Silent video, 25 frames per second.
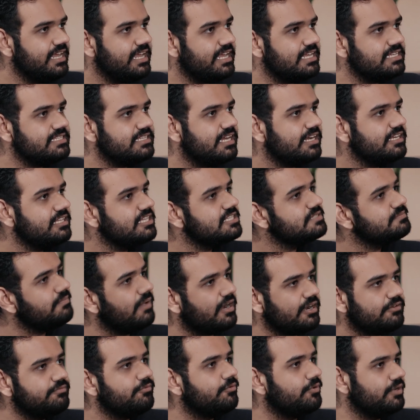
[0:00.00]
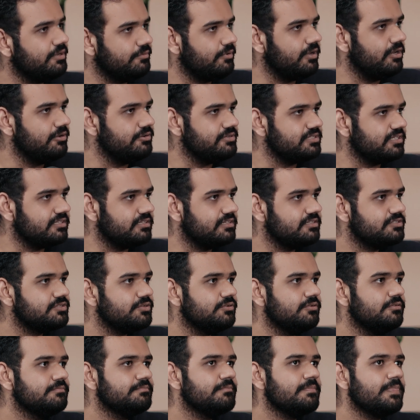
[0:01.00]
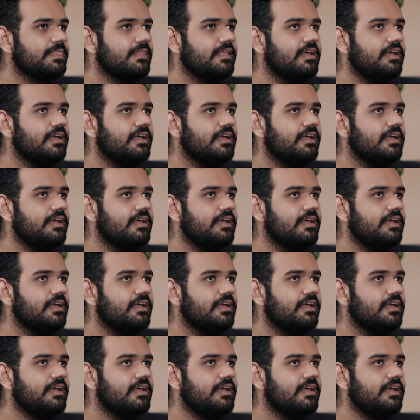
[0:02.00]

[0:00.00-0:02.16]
is that the smartphone evolution. So